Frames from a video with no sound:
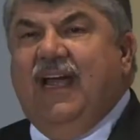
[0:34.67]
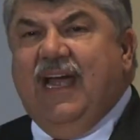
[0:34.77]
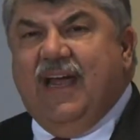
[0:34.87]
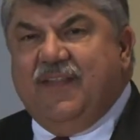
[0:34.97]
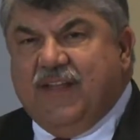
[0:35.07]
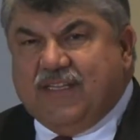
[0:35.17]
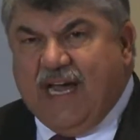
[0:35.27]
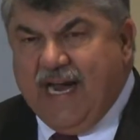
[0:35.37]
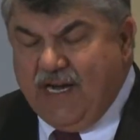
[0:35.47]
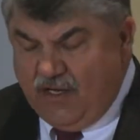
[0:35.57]
And the
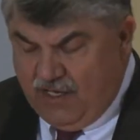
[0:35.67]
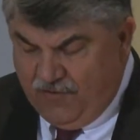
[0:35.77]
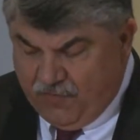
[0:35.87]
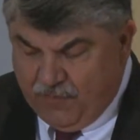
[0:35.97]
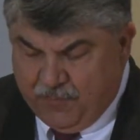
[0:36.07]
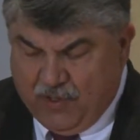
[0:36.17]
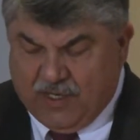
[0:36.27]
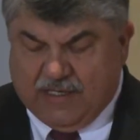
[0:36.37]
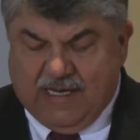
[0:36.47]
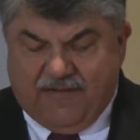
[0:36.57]
title of her
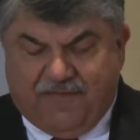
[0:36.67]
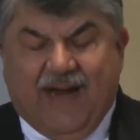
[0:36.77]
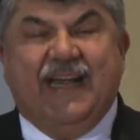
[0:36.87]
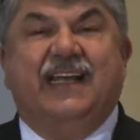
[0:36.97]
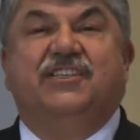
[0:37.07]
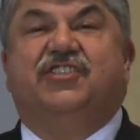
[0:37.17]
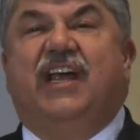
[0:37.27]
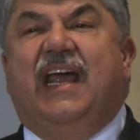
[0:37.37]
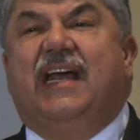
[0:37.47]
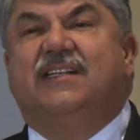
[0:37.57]
book, A Fighting
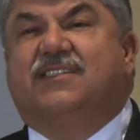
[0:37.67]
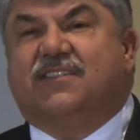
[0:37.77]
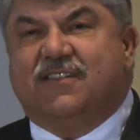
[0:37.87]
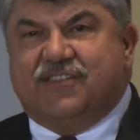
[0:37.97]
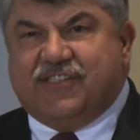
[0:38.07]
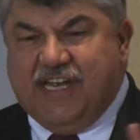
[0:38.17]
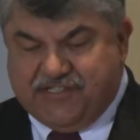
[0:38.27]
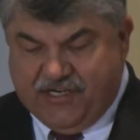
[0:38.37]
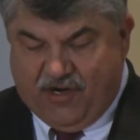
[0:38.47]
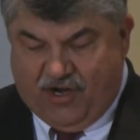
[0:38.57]
Chance,
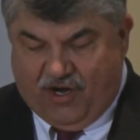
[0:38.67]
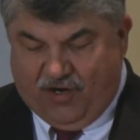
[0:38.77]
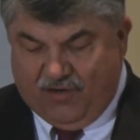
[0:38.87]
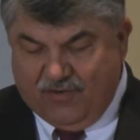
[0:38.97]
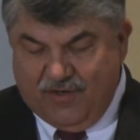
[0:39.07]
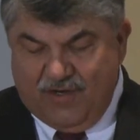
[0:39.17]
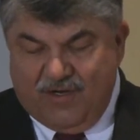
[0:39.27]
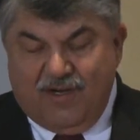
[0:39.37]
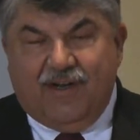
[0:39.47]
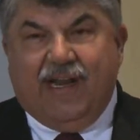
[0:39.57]
says it all.
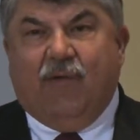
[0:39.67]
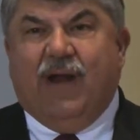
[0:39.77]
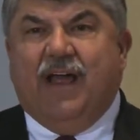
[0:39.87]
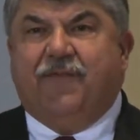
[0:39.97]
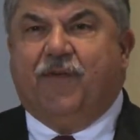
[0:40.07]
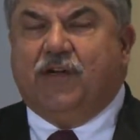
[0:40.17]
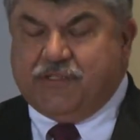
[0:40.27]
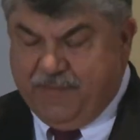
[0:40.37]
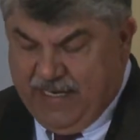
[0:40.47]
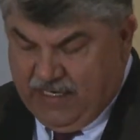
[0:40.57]
Now, when I
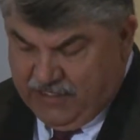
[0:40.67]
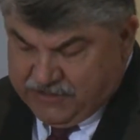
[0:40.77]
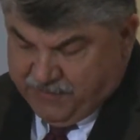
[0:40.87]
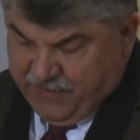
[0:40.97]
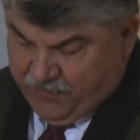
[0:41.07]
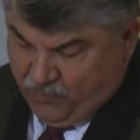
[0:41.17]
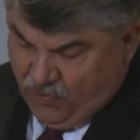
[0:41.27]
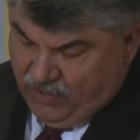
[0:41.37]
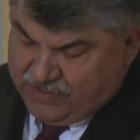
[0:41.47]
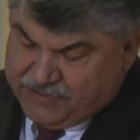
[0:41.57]
first met Elizabeth
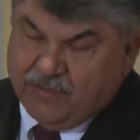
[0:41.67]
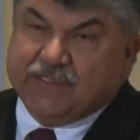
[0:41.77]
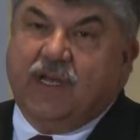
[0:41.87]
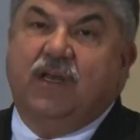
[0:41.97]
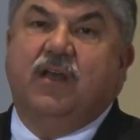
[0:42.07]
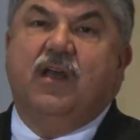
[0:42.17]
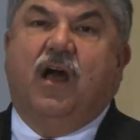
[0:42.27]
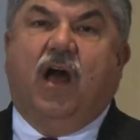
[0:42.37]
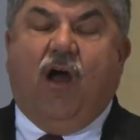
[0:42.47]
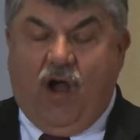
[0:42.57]
Warren, she was a
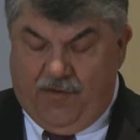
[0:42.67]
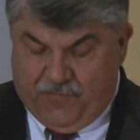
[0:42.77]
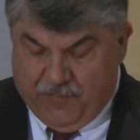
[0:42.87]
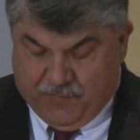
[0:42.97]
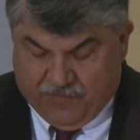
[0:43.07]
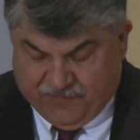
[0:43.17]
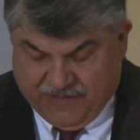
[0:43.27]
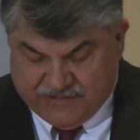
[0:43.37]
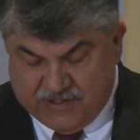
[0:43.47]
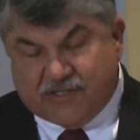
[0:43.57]
Harvard
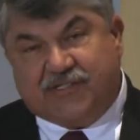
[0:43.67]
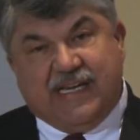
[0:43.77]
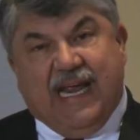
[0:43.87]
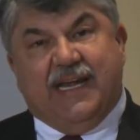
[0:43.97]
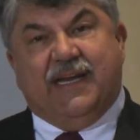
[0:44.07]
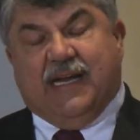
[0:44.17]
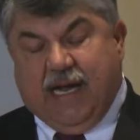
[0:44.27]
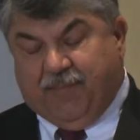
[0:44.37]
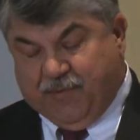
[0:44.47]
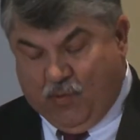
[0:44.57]
professor standing
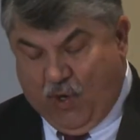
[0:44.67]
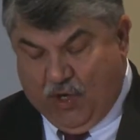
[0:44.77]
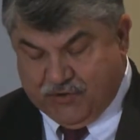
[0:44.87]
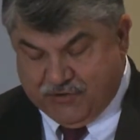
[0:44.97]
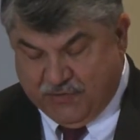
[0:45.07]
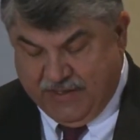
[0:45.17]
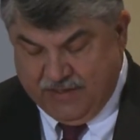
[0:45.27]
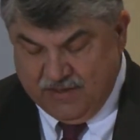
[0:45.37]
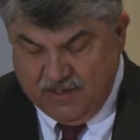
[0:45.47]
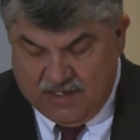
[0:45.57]
up to Wall Street
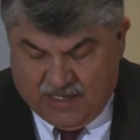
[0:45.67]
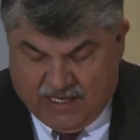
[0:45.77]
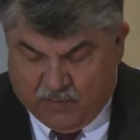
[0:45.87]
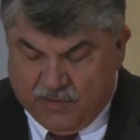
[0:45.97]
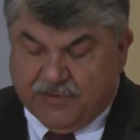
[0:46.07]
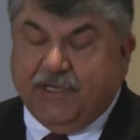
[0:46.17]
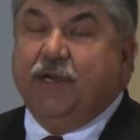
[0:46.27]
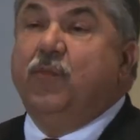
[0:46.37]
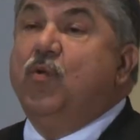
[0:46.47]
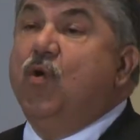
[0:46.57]
with
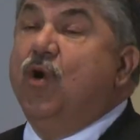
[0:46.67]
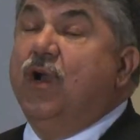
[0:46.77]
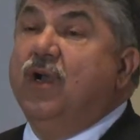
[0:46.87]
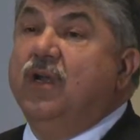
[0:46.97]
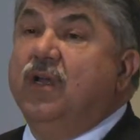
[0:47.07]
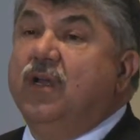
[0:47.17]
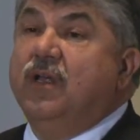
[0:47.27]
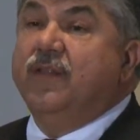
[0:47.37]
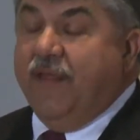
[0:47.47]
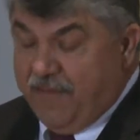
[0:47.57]
little more
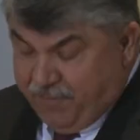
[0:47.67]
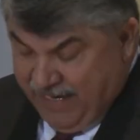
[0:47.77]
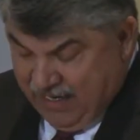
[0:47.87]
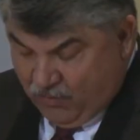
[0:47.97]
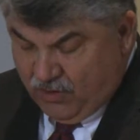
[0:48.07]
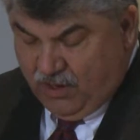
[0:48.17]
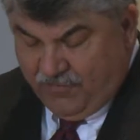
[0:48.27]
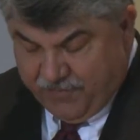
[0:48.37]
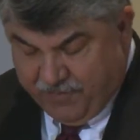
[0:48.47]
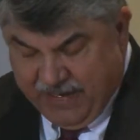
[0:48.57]
than the power
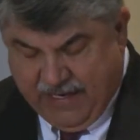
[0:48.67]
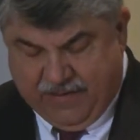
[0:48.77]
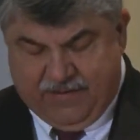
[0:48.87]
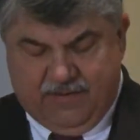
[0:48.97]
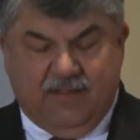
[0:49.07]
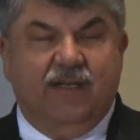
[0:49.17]
of the pen.